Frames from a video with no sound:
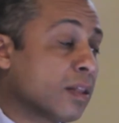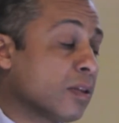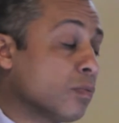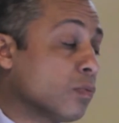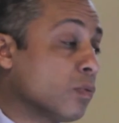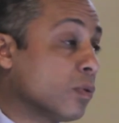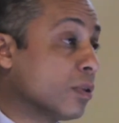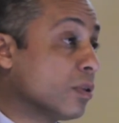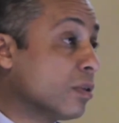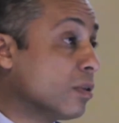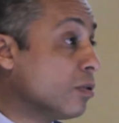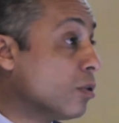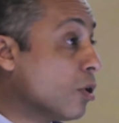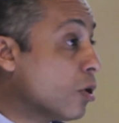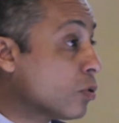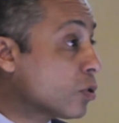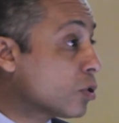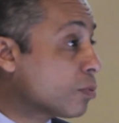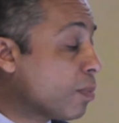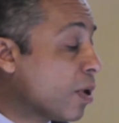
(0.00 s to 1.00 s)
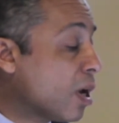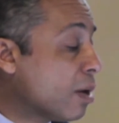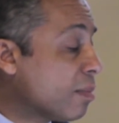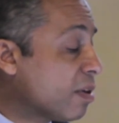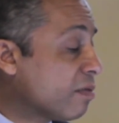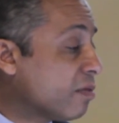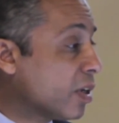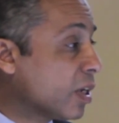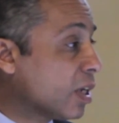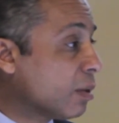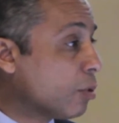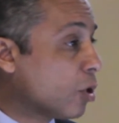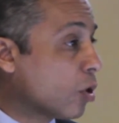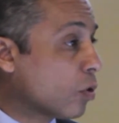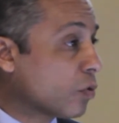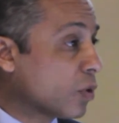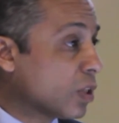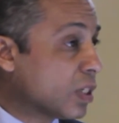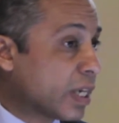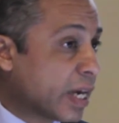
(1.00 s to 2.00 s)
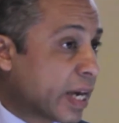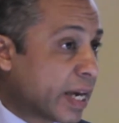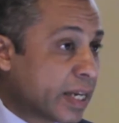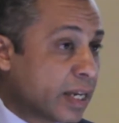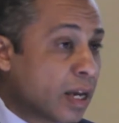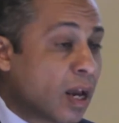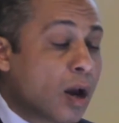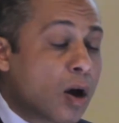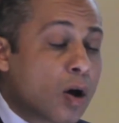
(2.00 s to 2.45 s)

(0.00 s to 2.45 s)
with no sperm available on the day,